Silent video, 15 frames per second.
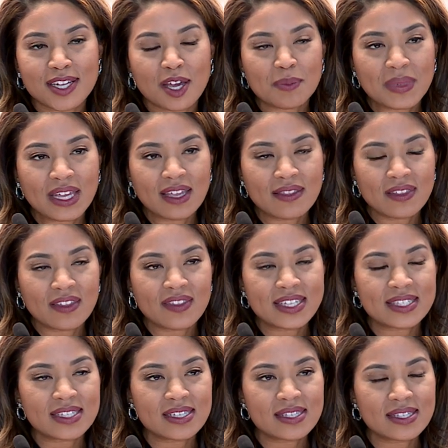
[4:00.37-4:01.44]
on me that
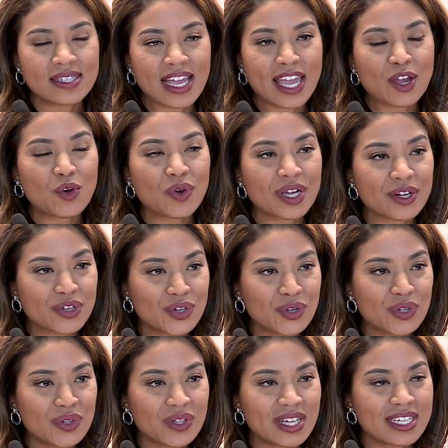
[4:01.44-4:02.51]
this is a
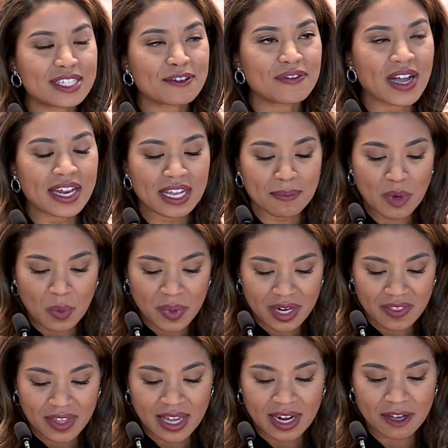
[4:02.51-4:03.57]
critical and defining
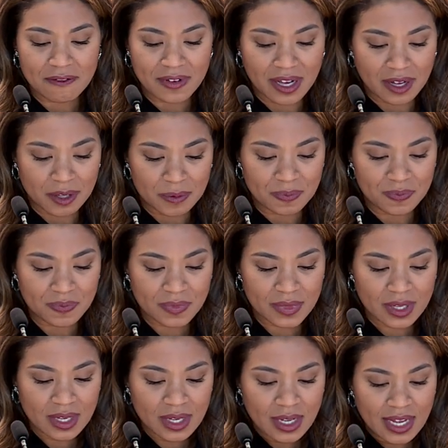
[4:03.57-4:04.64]
moment in the NFL.
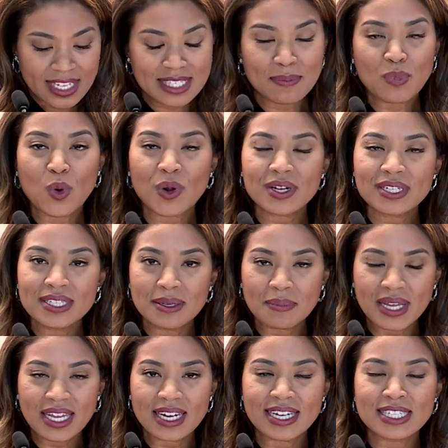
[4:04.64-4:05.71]
It's important to
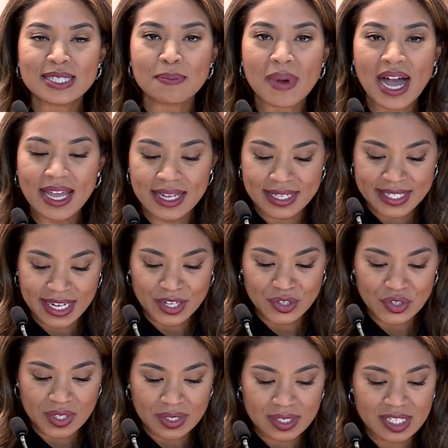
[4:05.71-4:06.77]
me, and it is my
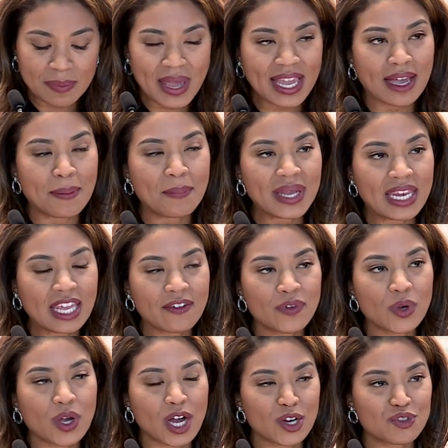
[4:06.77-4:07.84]
intention to make a
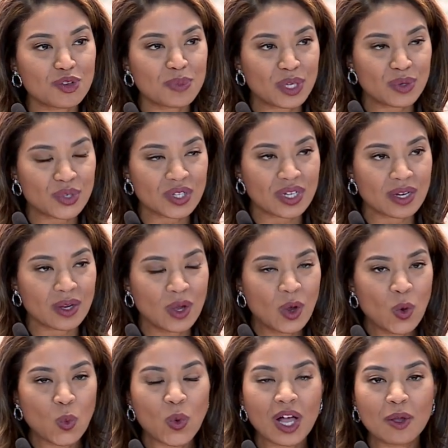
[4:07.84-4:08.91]
meaningful contribution
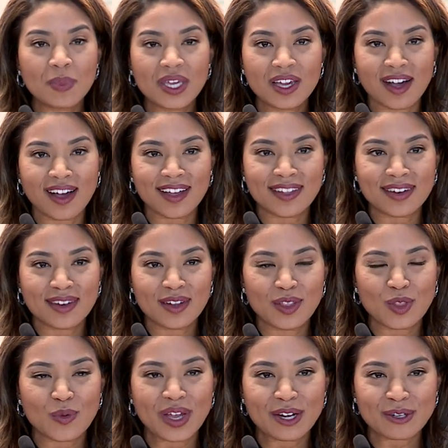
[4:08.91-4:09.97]
well beyond
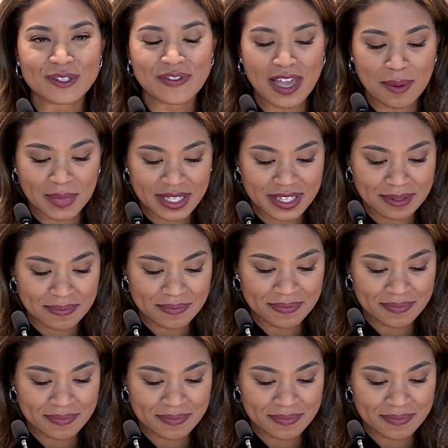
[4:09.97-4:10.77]
the Raiders family.